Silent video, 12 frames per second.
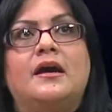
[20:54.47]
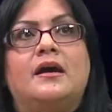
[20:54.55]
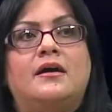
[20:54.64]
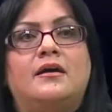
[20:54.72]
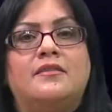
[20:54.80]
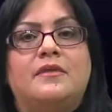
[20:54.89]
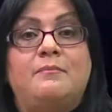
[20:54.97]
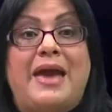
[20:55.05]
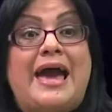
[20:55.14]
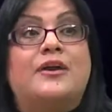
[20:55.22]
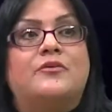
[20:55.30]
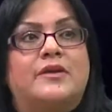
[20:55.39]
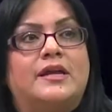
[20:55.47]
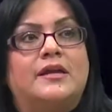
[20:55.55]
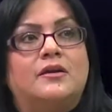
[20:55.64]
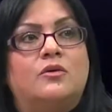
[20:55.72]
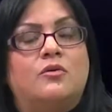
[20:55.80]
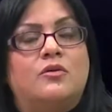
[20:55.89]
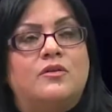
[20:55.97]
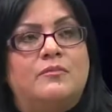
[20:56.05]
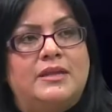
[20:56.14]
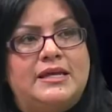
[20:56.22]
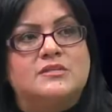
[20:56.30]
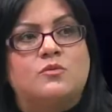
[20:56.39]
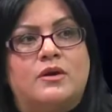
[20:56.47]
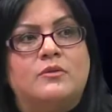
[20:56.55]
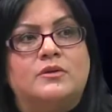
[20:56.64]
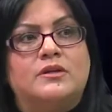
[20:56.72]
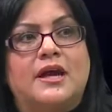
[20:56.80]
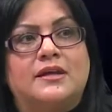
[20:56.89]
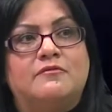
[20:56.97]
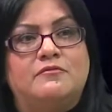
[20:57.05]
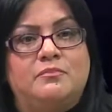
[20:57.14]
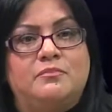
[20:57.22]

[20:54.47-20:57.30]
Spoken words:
the battery or the place where it would kind of